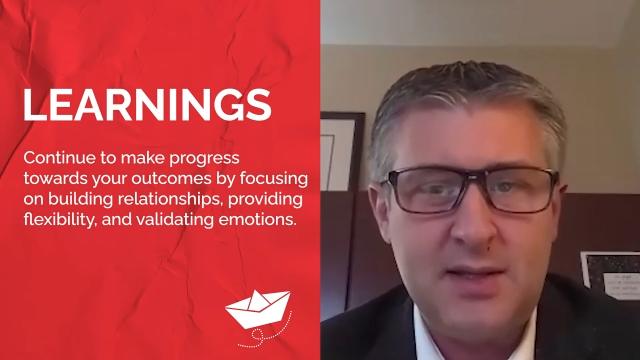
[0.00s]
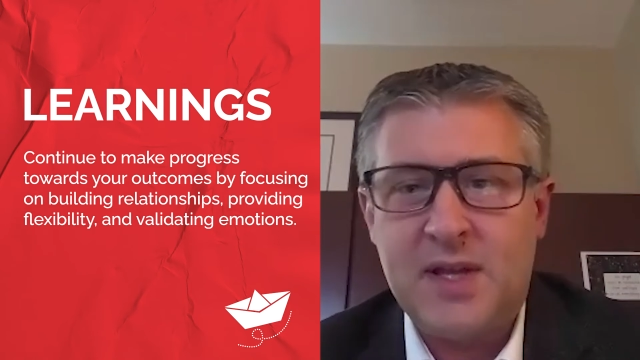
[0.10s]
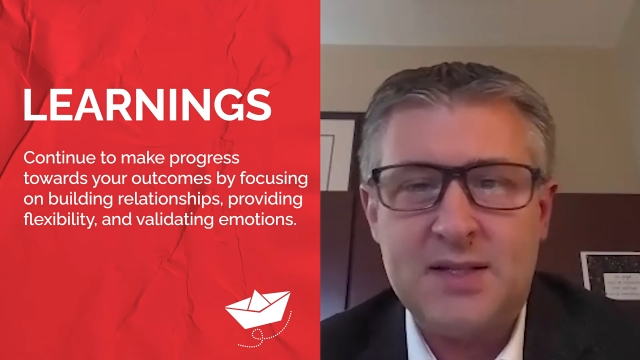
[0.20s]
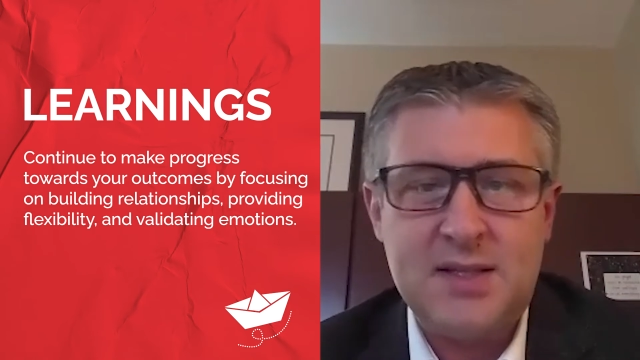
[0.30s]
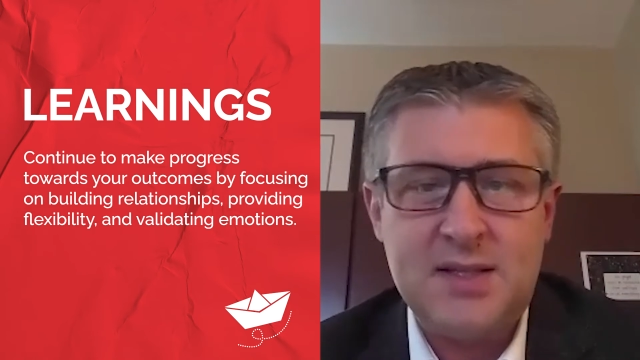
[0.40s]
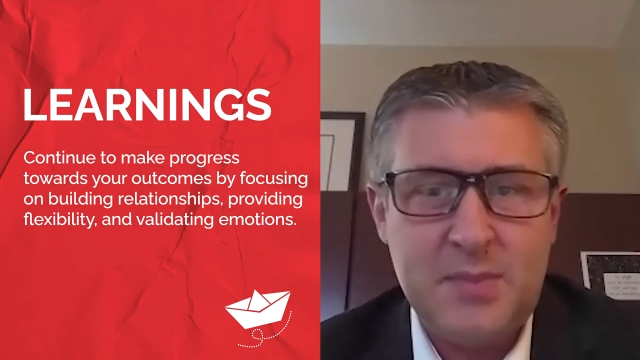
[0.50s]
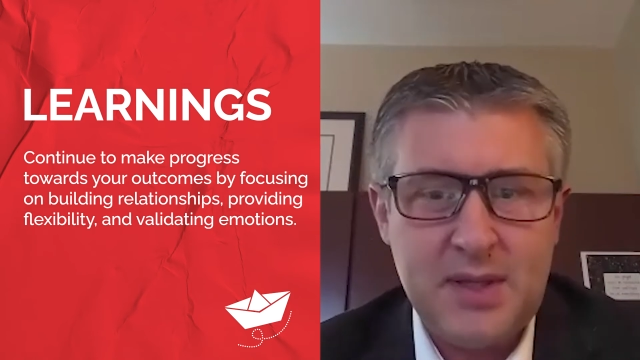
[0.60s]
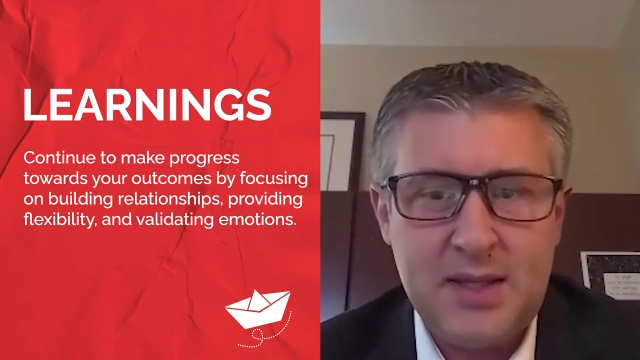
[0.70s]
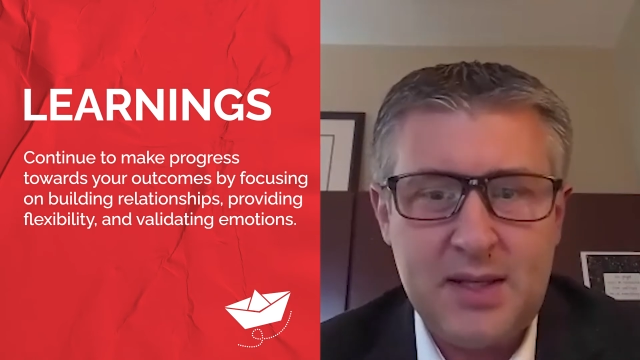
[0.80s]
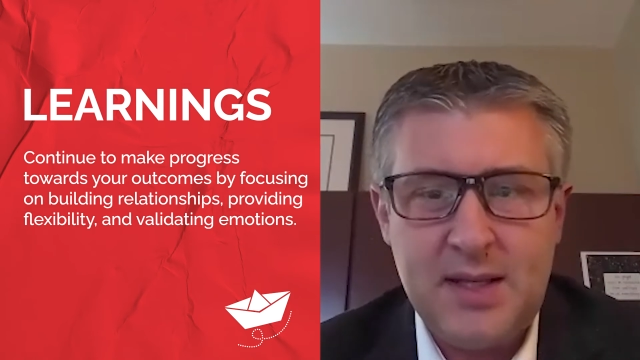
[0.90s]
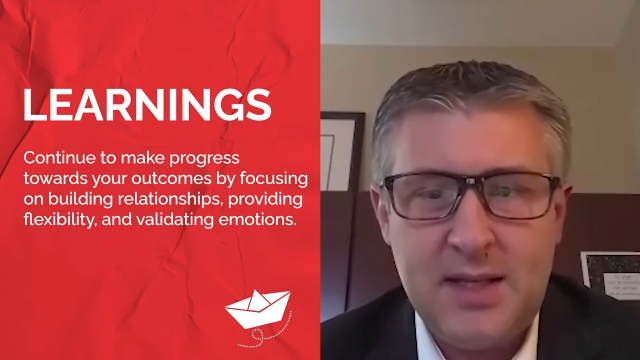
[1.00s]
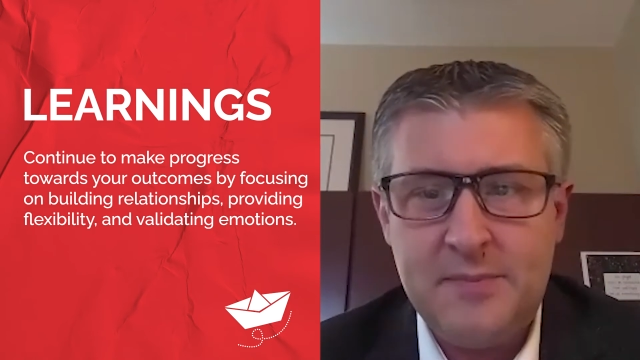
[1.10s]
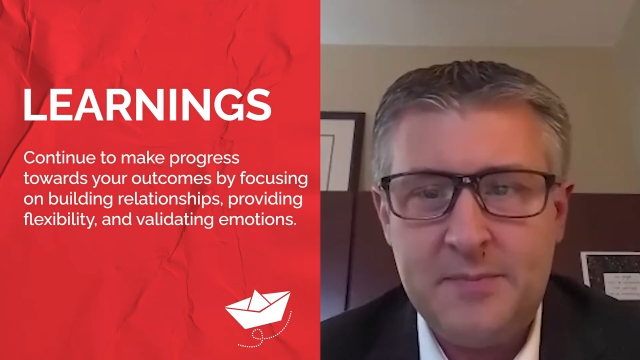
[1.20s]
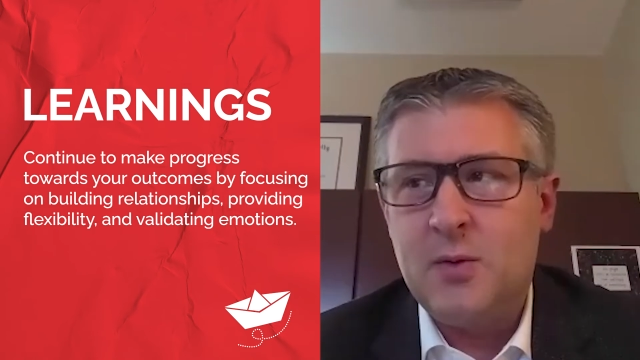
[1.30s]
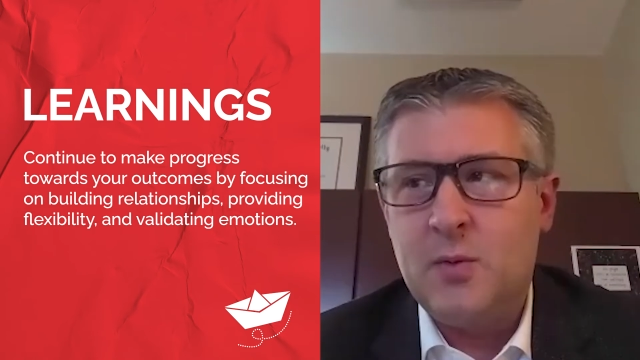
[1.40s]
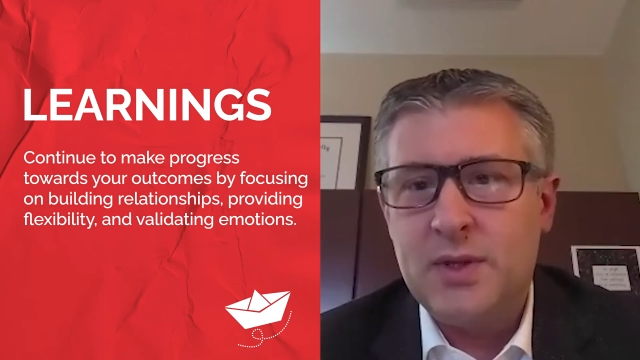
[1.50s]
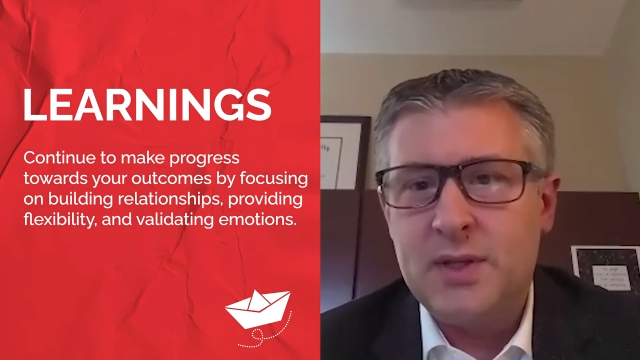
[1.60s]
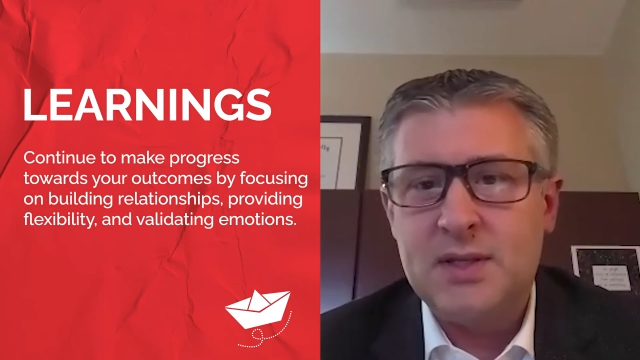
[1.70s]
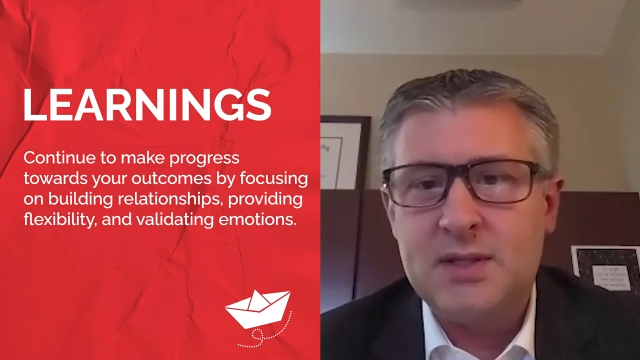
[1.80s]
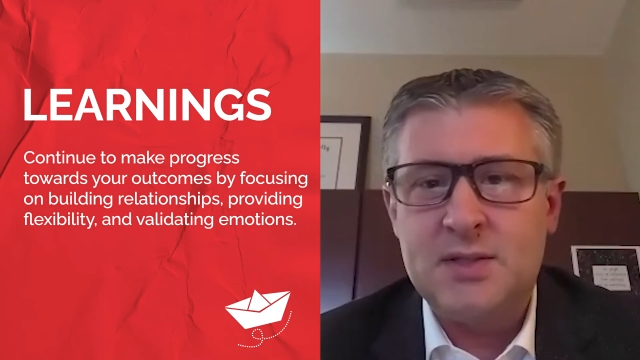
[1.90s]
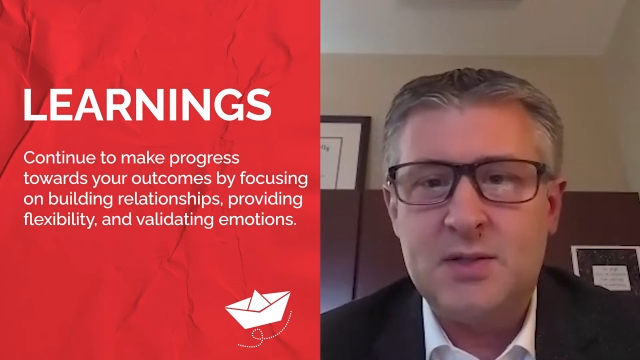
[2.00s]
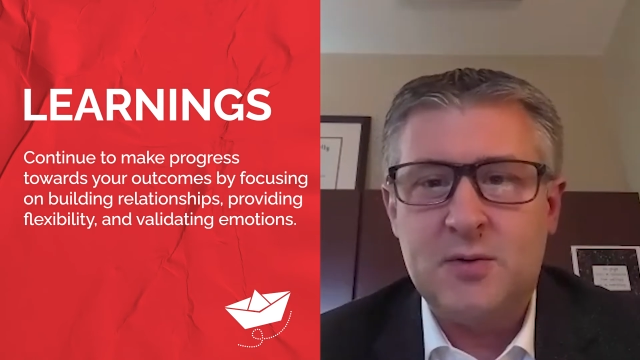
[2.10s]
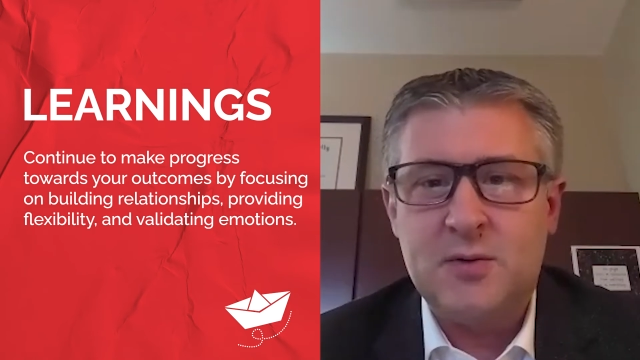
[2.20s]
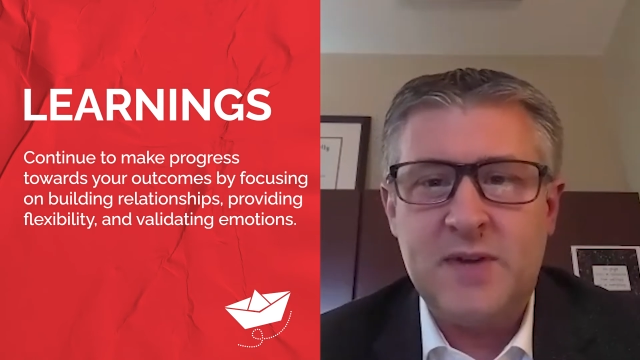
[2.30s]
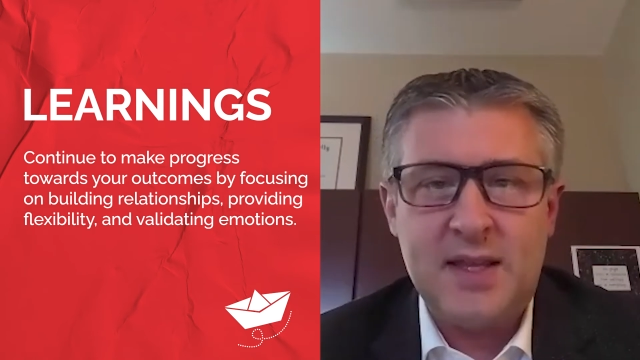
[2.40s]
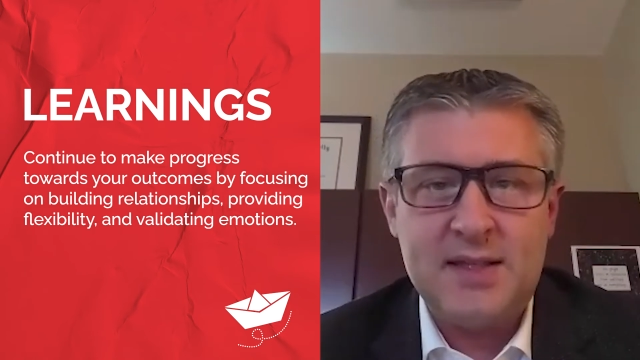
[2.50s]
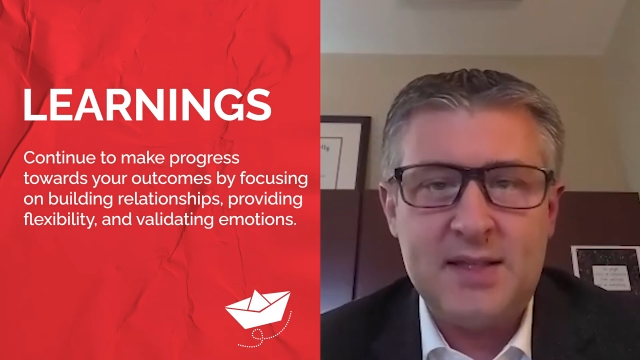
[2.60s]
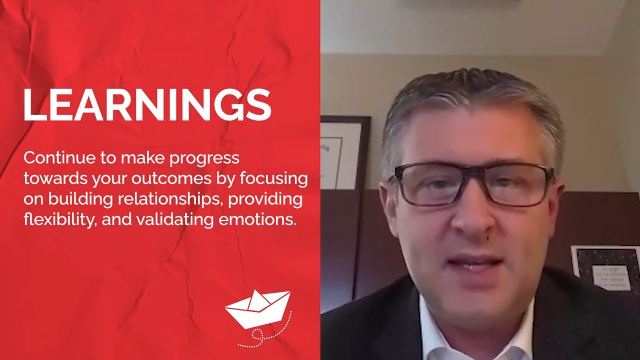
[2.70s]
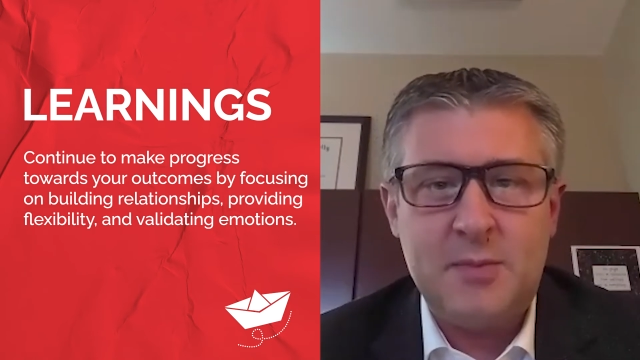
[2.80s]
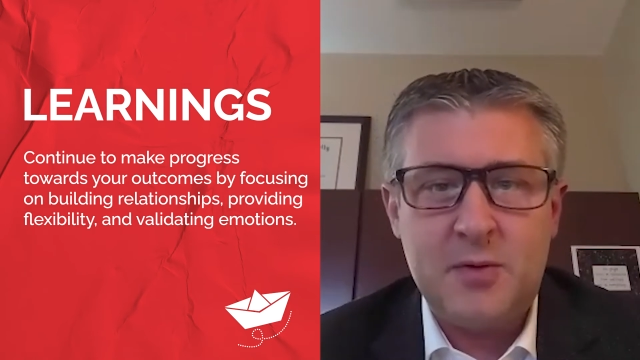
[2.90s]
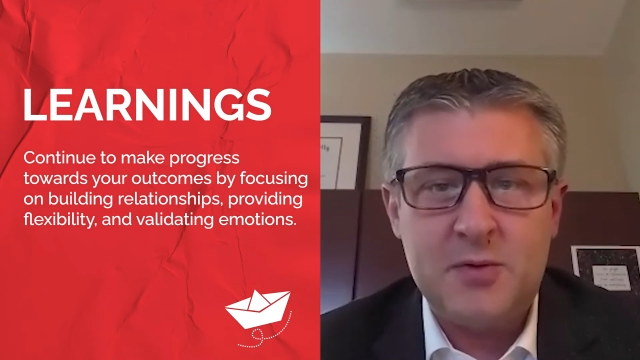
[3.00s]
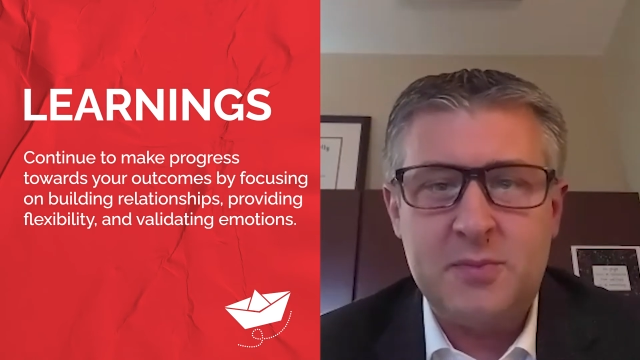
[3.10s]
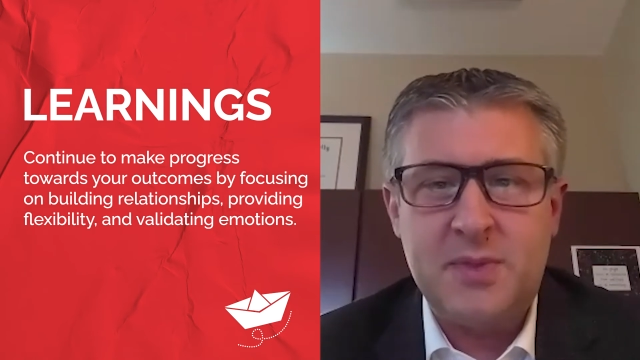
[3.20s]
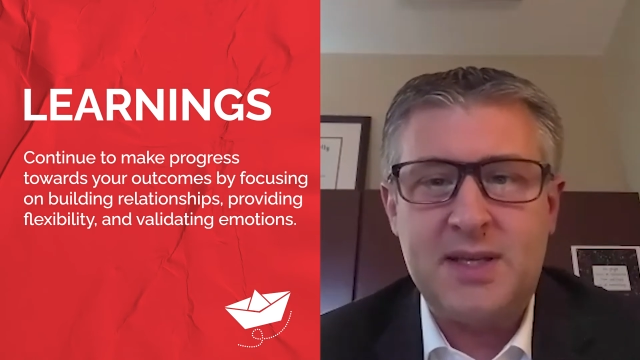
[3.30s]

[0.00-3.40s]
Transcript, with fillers: flexibility, and willingness to validate emotion,